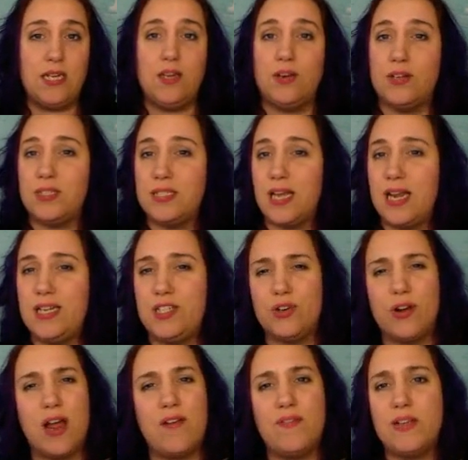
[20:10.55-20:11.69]
your site, your
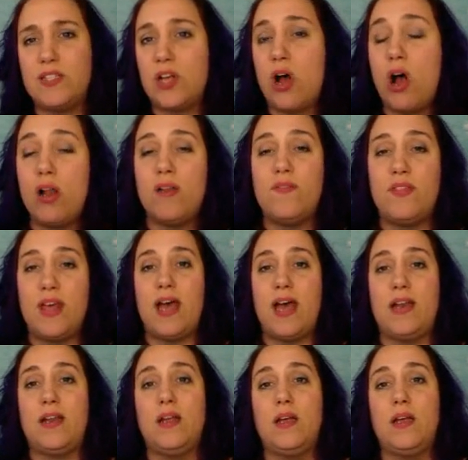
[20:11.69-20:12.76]
graphics, all of that